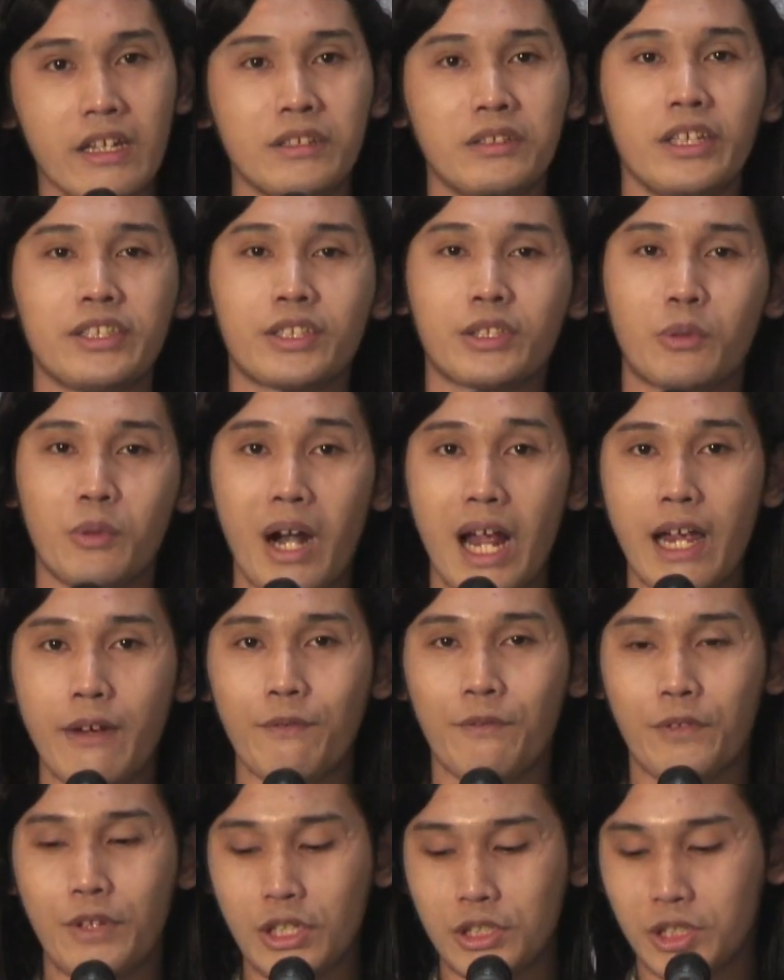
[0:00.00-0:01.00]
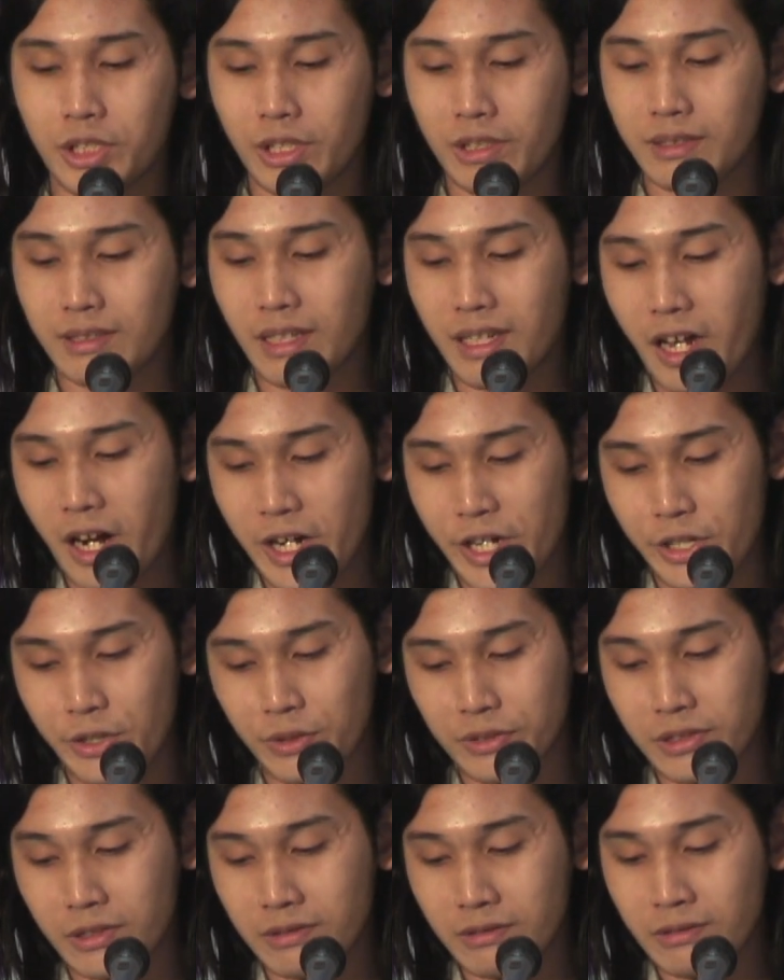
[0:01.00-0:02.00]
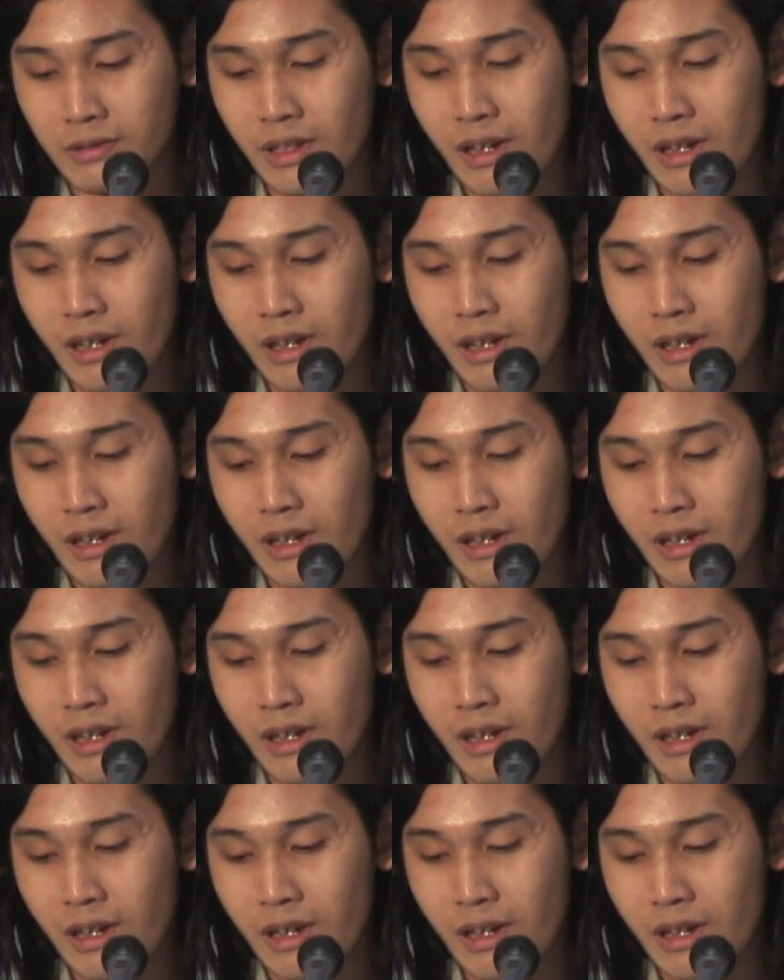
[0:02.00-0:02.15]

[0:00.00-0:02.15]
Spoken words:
describe future scenarios,